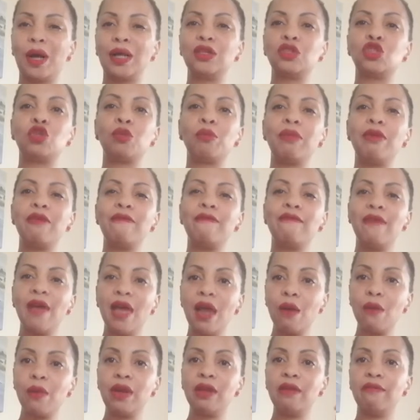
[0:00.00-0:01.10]
one to be
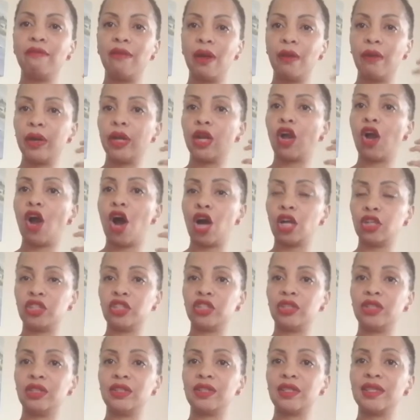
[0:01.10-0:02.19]
very, very
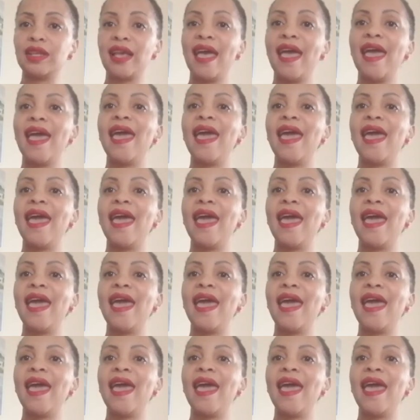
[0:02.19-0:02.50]
conscious.